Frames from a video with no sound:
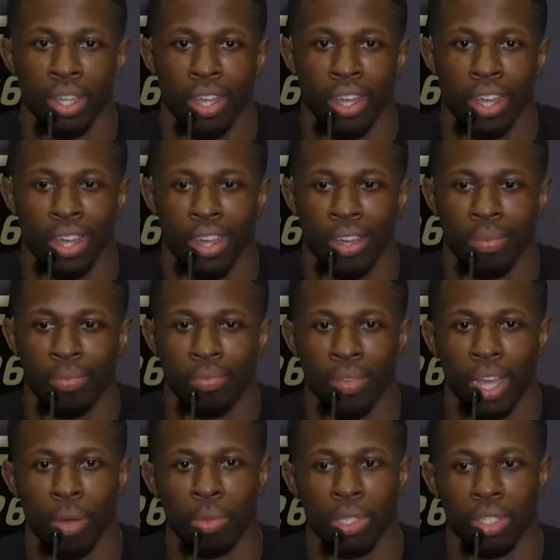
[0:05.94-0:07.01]

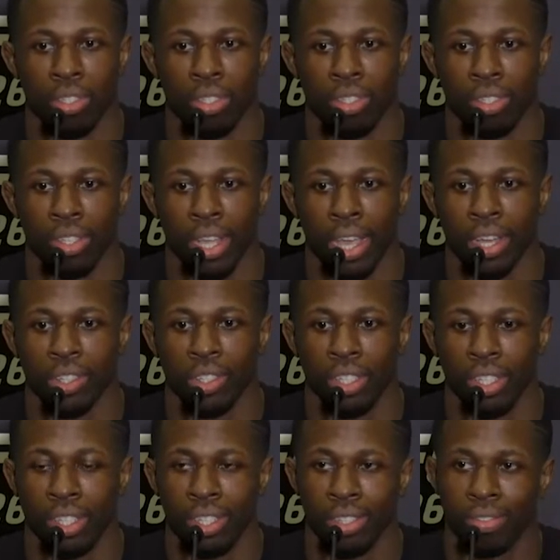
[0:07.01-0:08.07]
I was
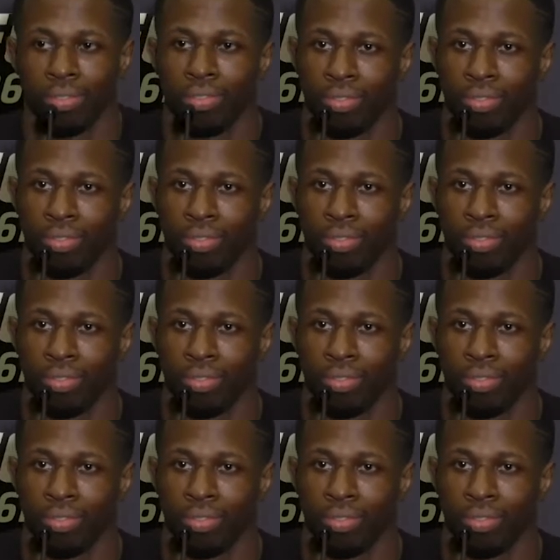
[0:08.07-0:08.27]
actually